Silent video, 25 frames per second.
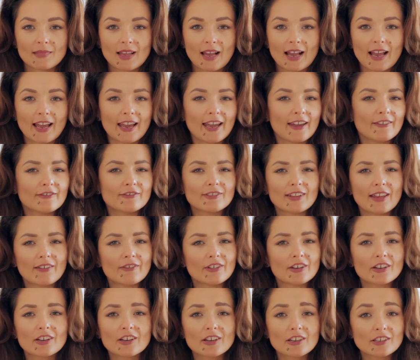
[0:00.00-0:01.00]
I have
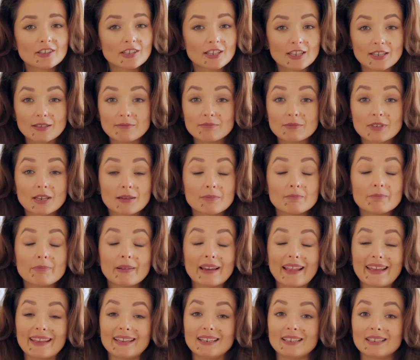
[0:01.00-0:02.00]
never heard him
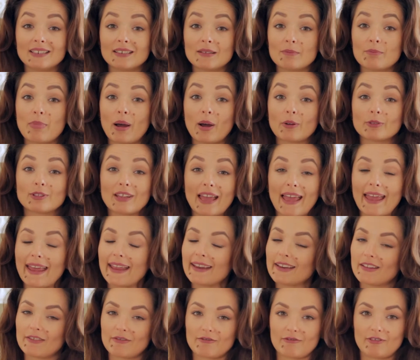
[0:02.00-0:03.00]
complaining about
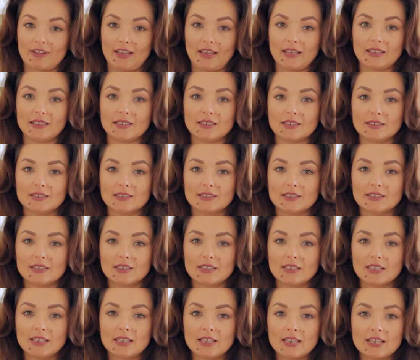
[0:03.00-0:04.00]
anything.
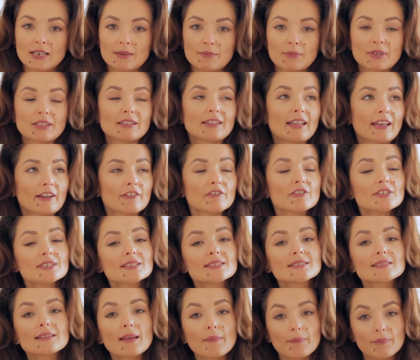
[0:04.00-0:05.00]
But there
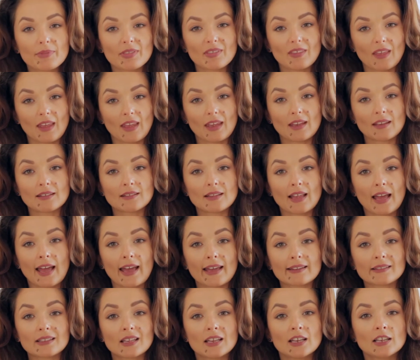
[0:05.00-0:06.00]
is something
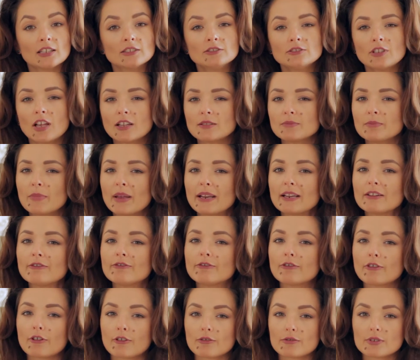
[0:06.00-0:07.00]
that not many
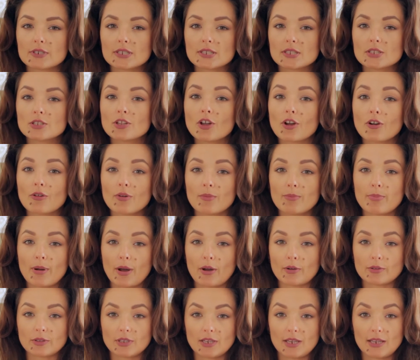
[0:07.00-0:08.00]
florists know
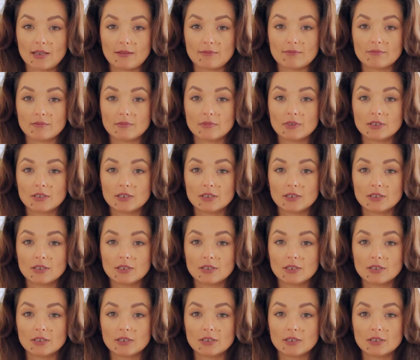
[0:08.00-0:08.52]
about him,